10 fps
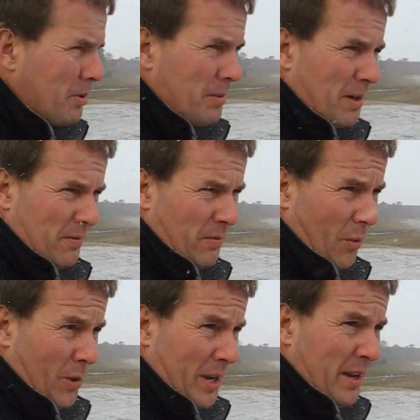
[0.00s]
to about
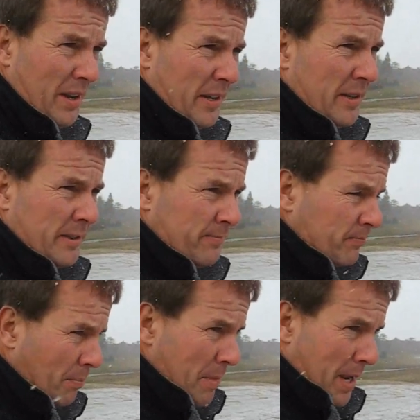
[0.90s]
40,
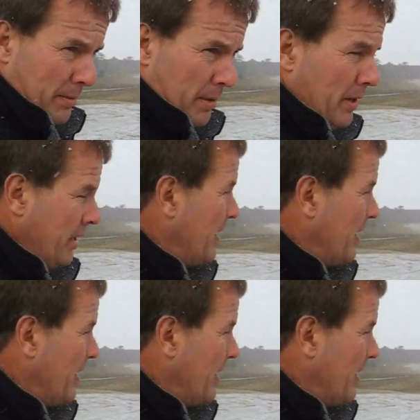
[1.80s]
maybe.